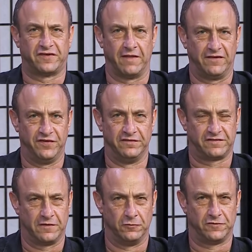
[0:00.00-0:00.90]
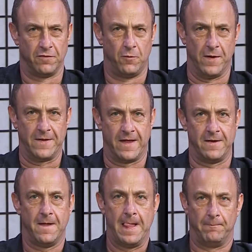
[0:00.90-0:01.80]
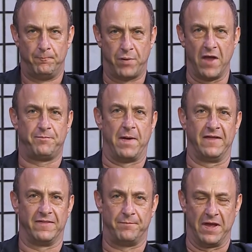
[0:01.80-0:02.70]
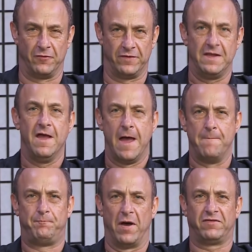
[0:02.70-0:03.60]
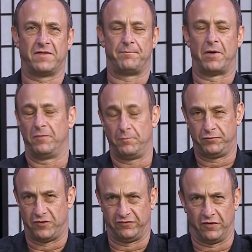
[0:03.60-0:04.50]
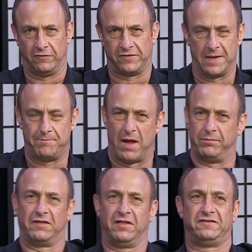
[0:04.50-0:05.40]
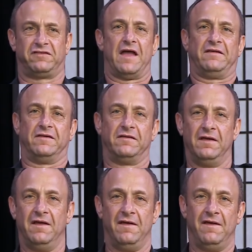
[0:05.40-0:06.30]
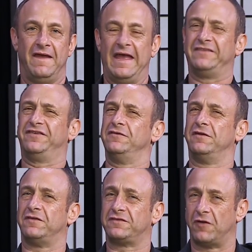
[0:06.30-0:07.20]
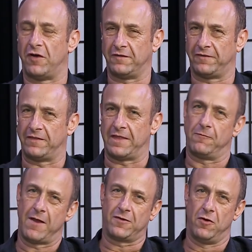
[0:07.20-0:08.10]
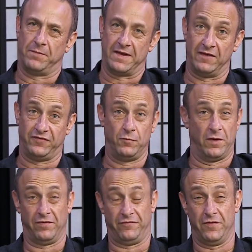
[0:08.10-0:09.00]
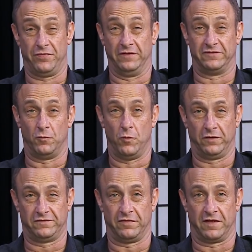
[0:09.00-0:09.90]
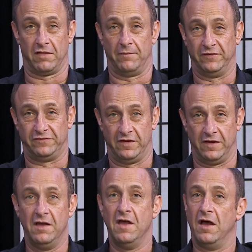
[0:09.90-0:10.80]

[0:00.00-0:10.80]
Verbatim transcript: selection skills on the weekend, both paid the penalty, and both de- deserve to be publicly slated. Essendon decided that their ruck combination, one of the few things that works at the club this year,